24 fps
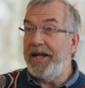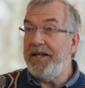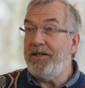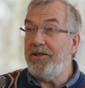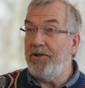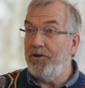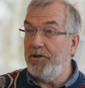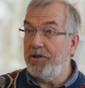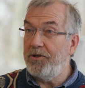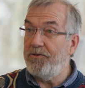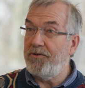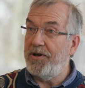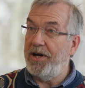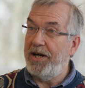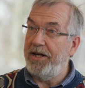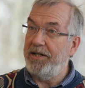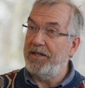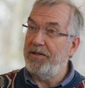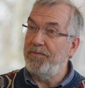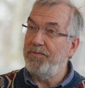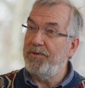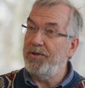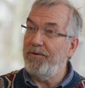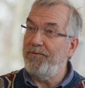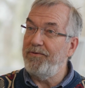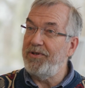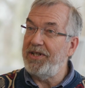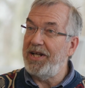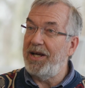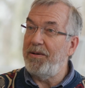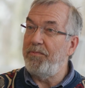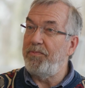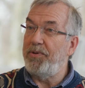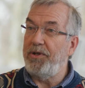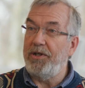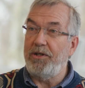And the other items of the
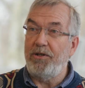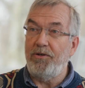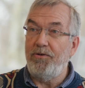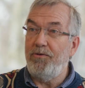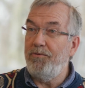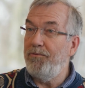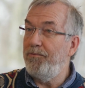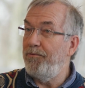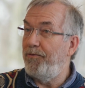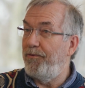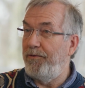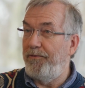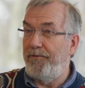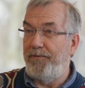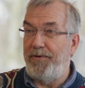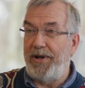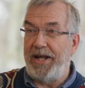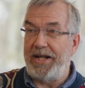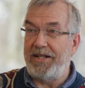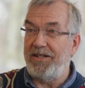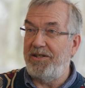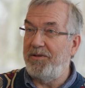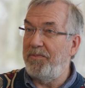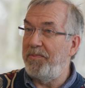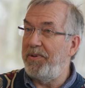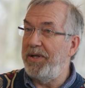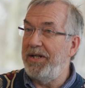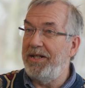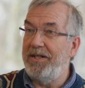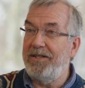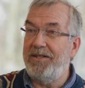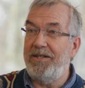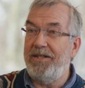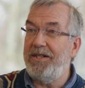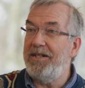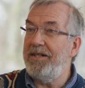MPQ,
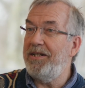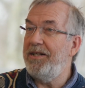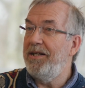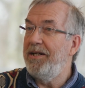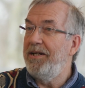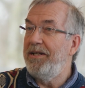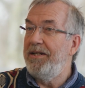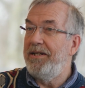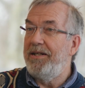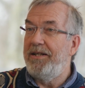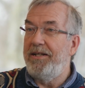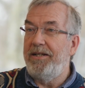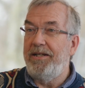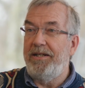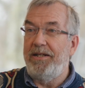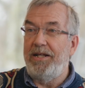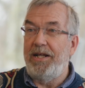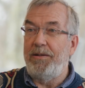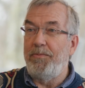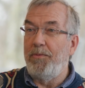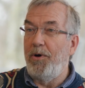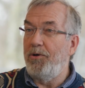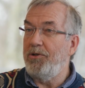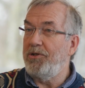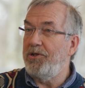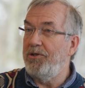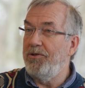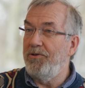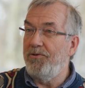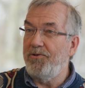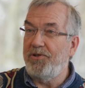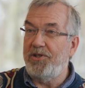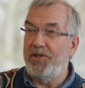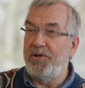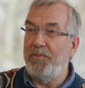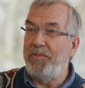flexibility,
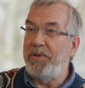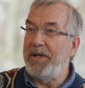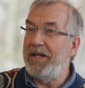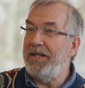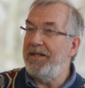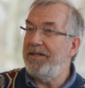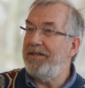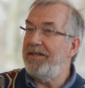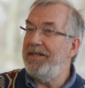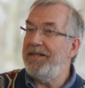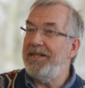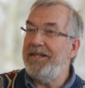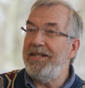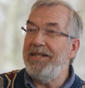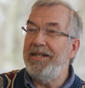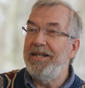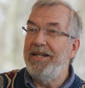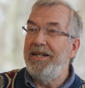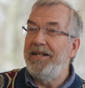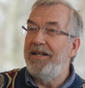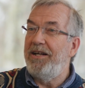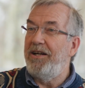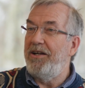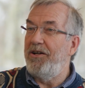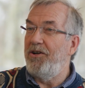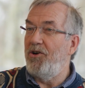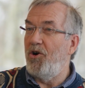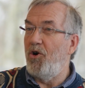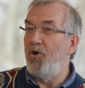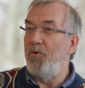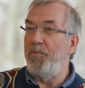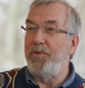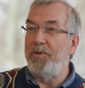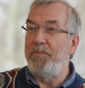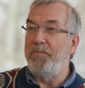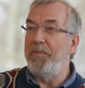emotional stability,
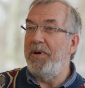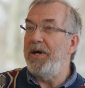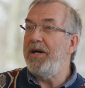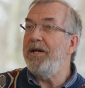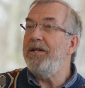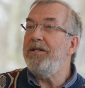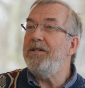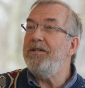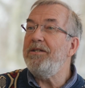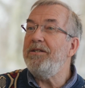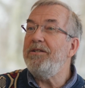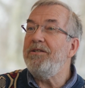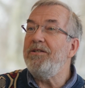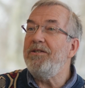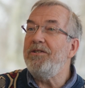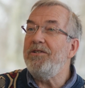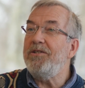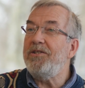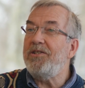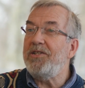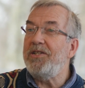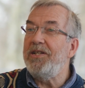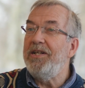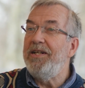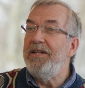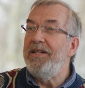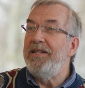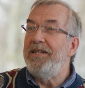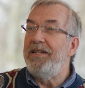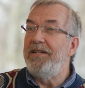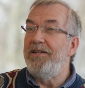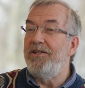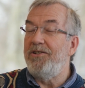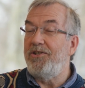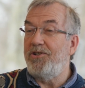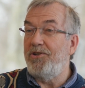open-mindedness,
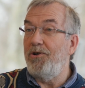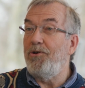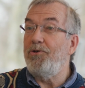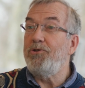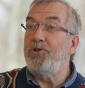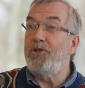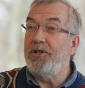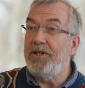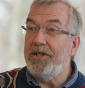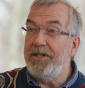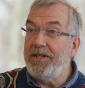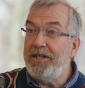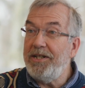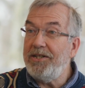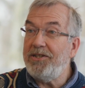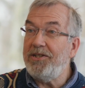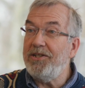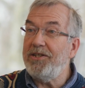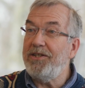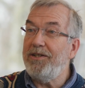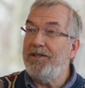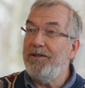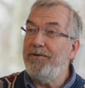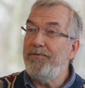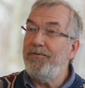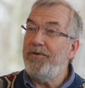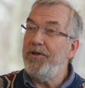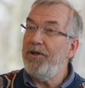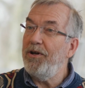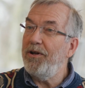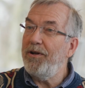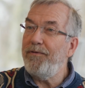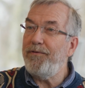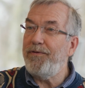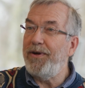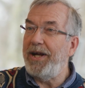social initiative, the
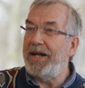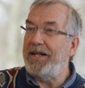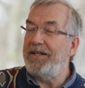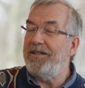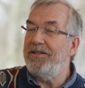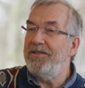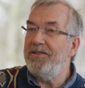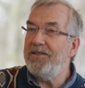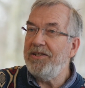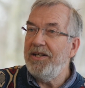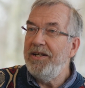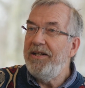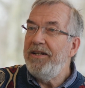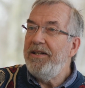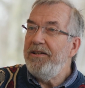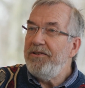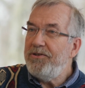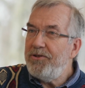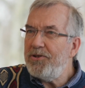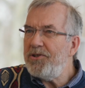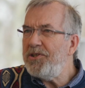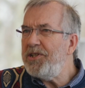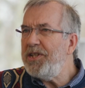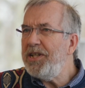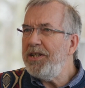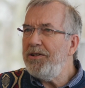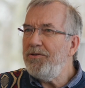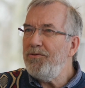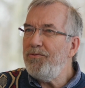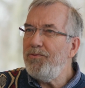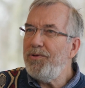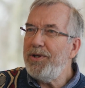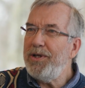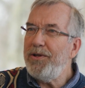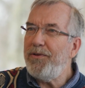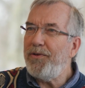other factors, just deal
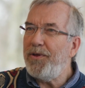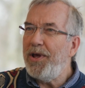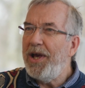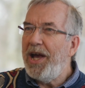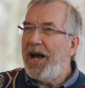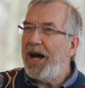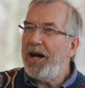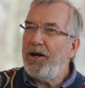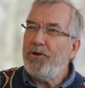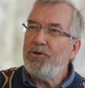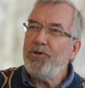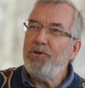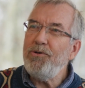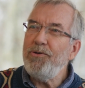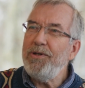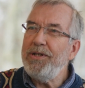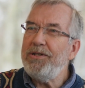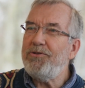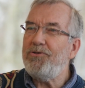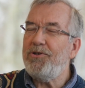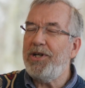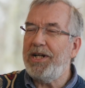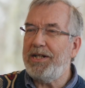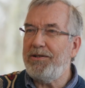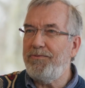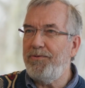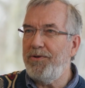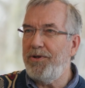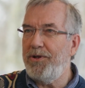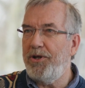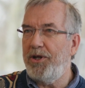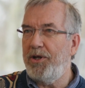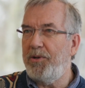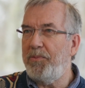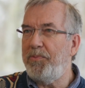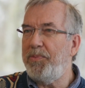with how you interact with
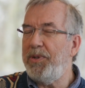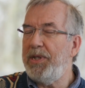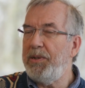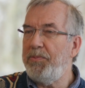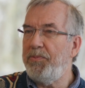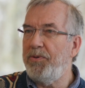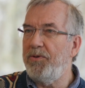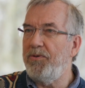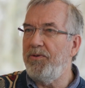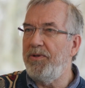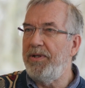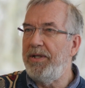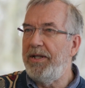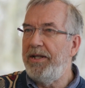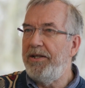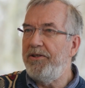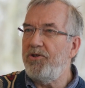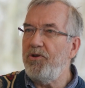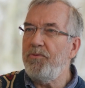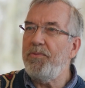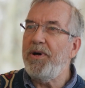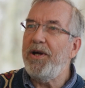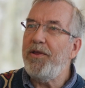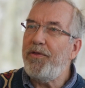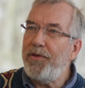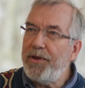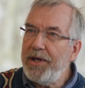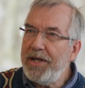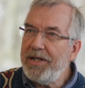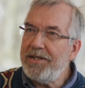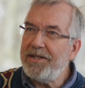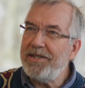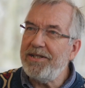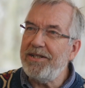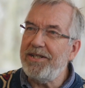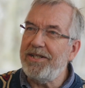other people. So my
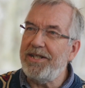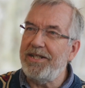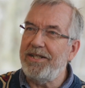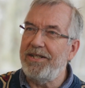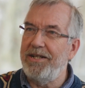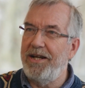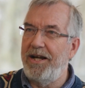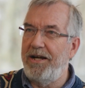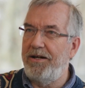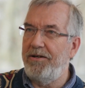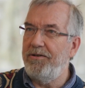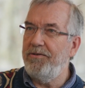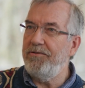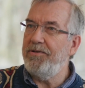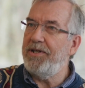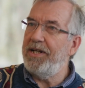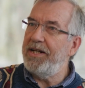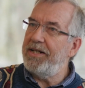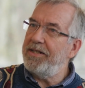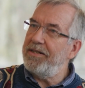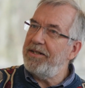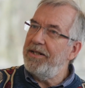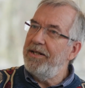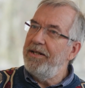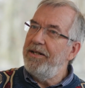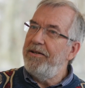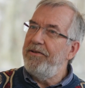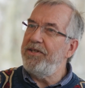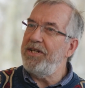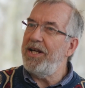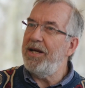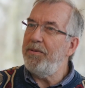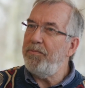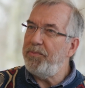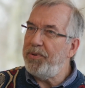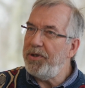thesis is now that
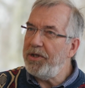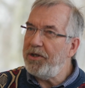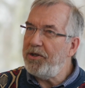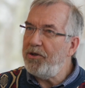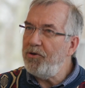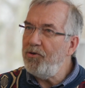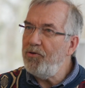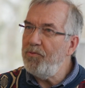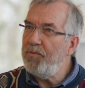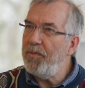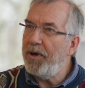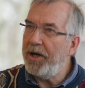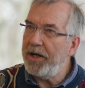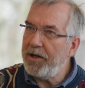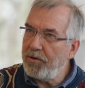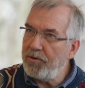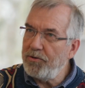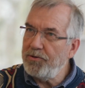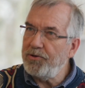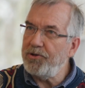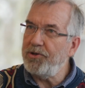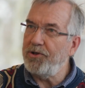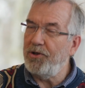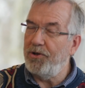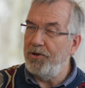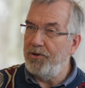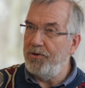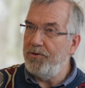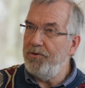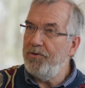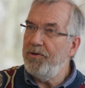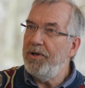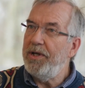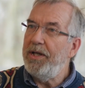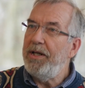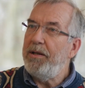the MPQ might also